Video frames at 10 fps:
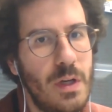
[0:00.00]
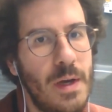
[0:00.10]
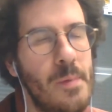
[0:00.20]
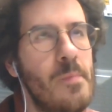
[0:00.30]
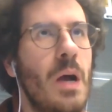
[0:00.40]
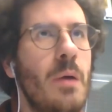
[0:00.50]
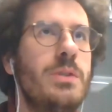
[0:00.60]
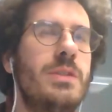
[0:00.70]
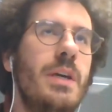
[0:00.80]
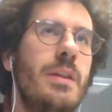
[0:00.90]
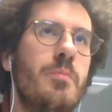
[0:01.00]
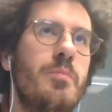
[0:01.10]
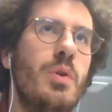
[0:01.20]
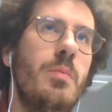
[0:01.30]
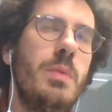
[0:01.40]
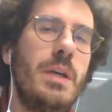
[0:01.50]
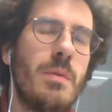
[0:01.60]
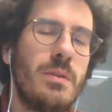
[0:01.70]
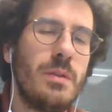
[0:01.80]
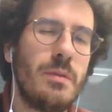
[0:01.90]
Um, I would say that probably
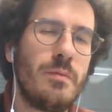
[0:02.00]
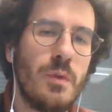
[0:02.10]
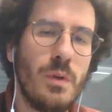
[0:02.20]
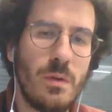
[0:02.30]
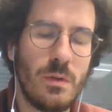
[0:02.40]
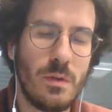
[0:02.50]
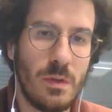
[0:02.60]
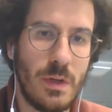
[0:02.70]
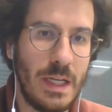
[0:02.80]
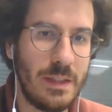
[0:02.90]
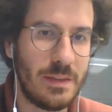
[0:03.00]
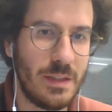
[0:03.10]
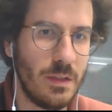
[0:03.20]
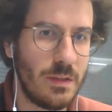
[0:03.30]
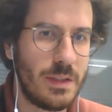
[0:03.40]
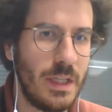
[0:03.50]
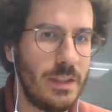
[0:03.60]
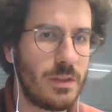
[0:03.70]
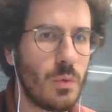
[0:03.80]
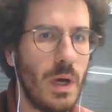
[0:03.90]
around the four or eight cell
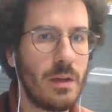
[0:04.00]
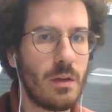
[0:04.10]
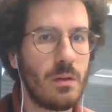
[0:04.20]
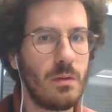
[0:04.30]
stage, quite